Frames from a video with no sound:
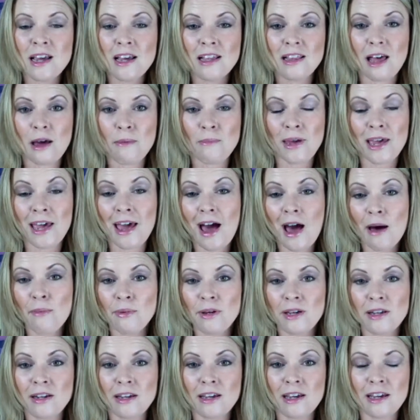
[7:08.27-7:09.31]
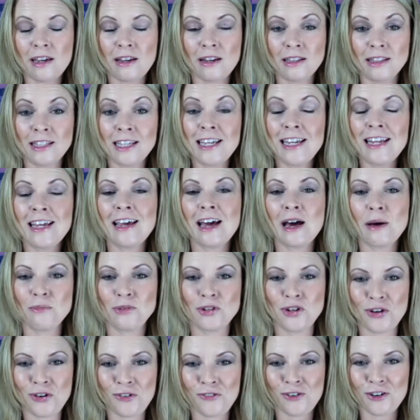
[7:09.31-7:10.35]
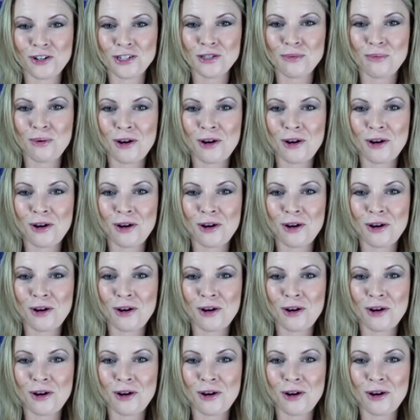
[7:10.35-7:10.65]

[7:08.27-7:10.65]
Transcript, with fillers: that may happen in leading up to your first